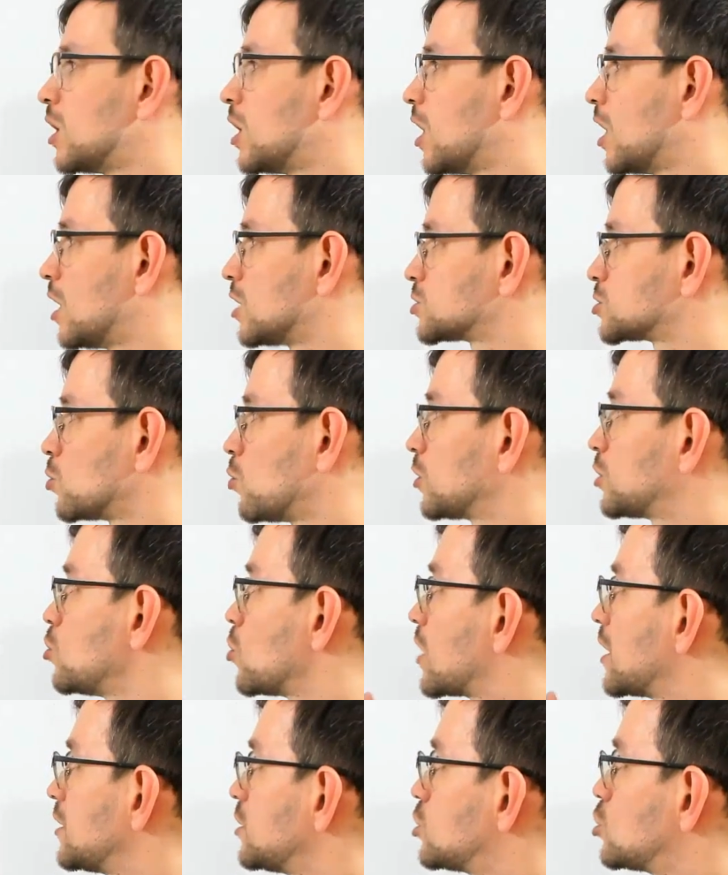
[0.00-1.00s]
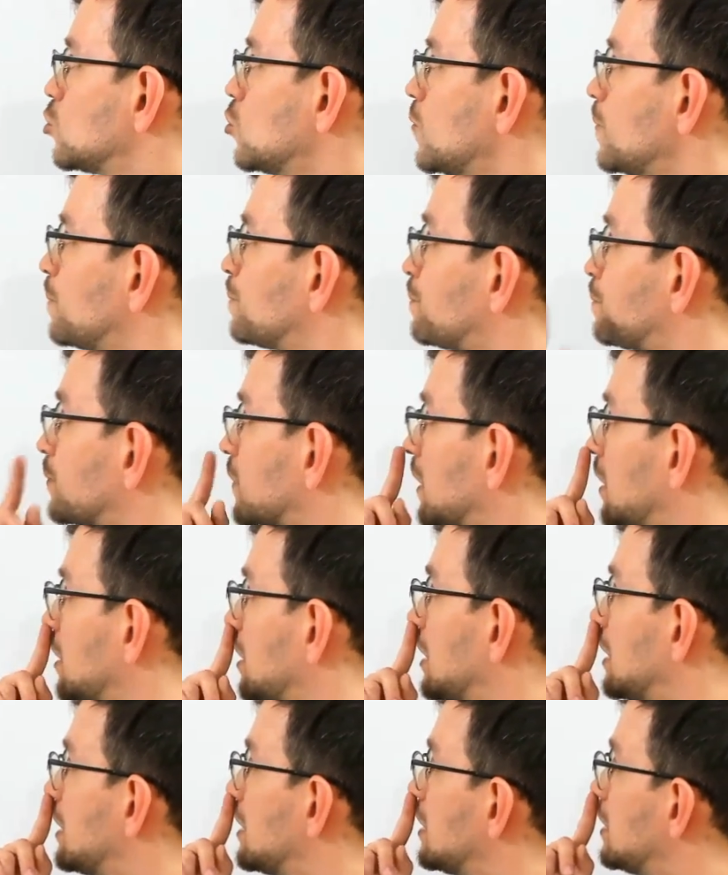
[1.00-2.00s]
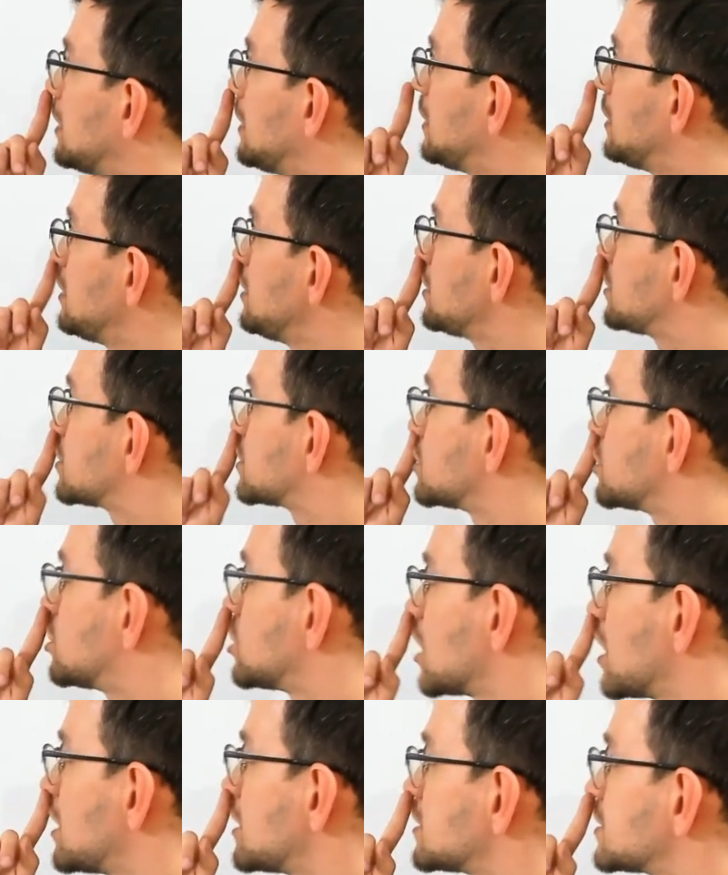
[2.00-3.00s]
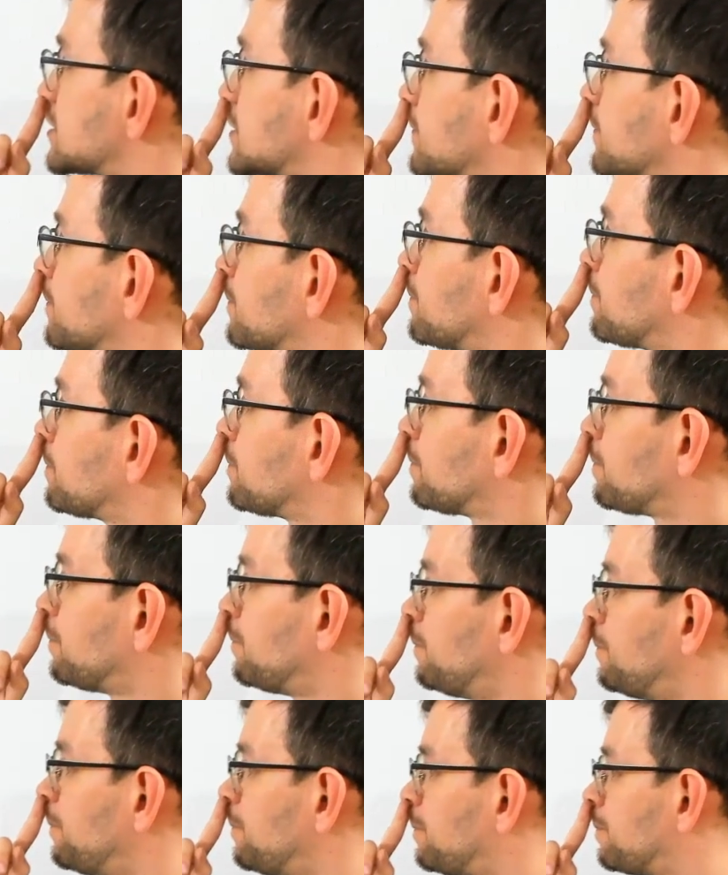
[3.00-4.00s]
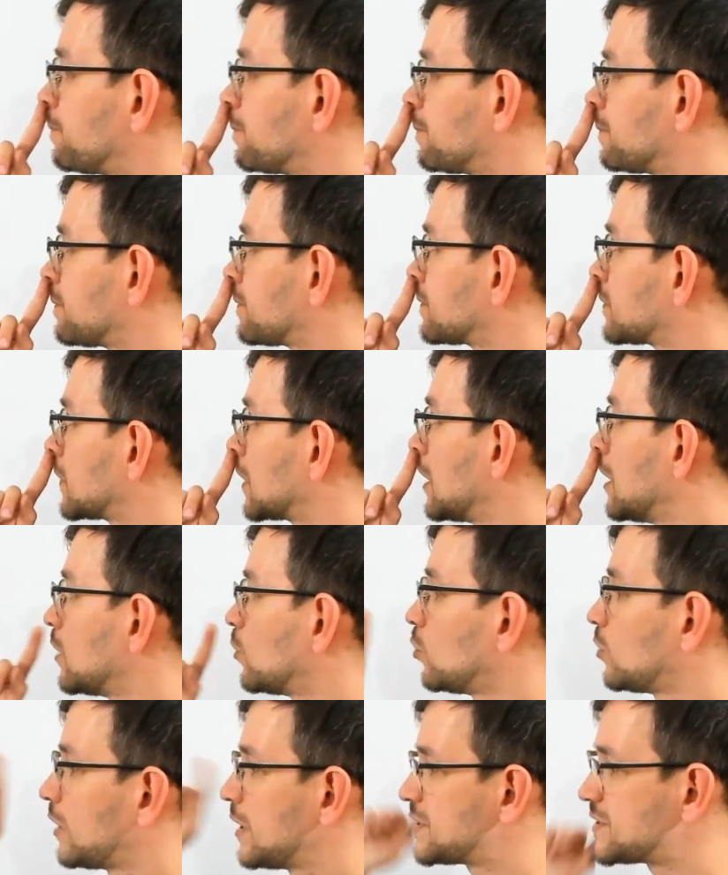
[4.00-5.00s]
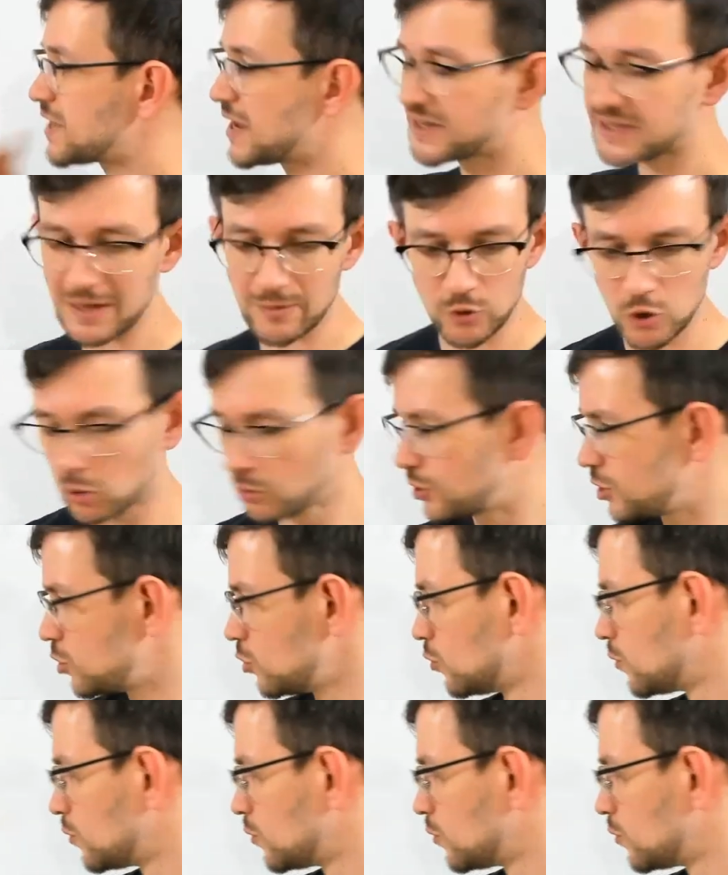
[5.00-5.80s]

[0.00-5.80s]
So what you can do is just, no, let's take some node u.